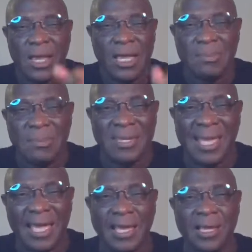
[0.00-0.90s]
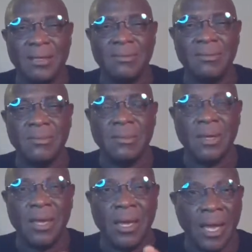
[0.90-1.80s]
He became
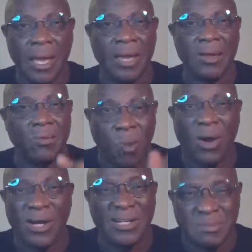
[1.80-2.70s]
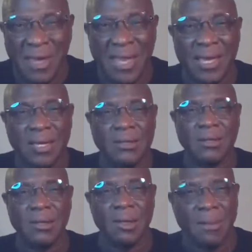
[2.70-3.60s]
a wanted man
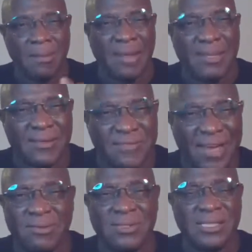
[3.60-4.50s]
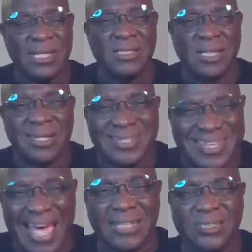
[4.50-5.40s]
by the Pharisees and the
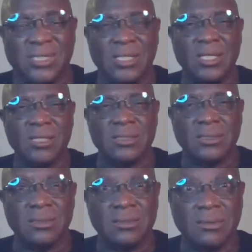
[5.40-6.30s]
Sadducees.